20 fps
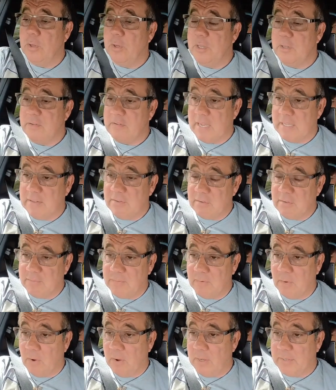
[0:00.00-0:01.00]
what you tend to
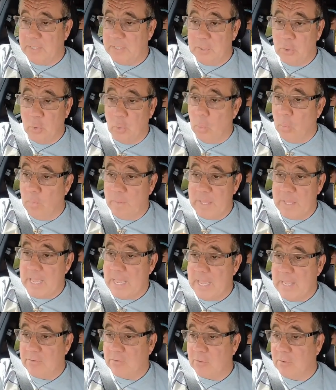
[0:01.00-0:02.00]
find in all
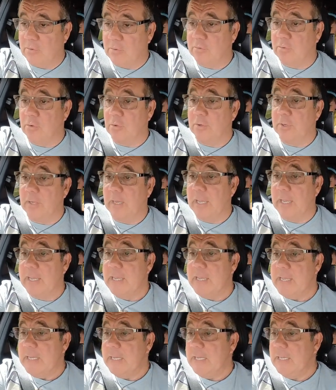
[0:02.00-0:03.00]
the Aires on a
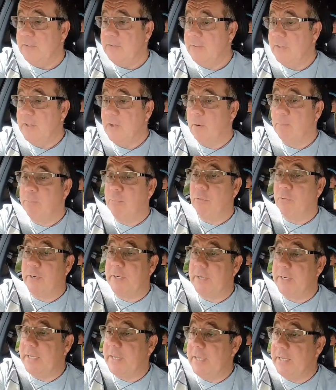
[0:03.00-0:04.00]
Sunday is they are
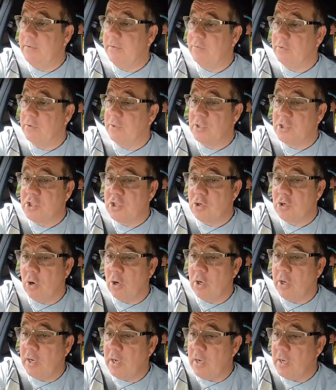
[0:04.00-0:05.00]
pretty sort of
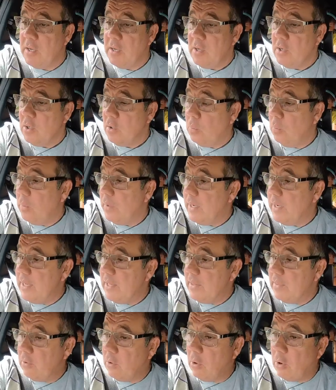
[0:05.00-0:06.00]
chocker with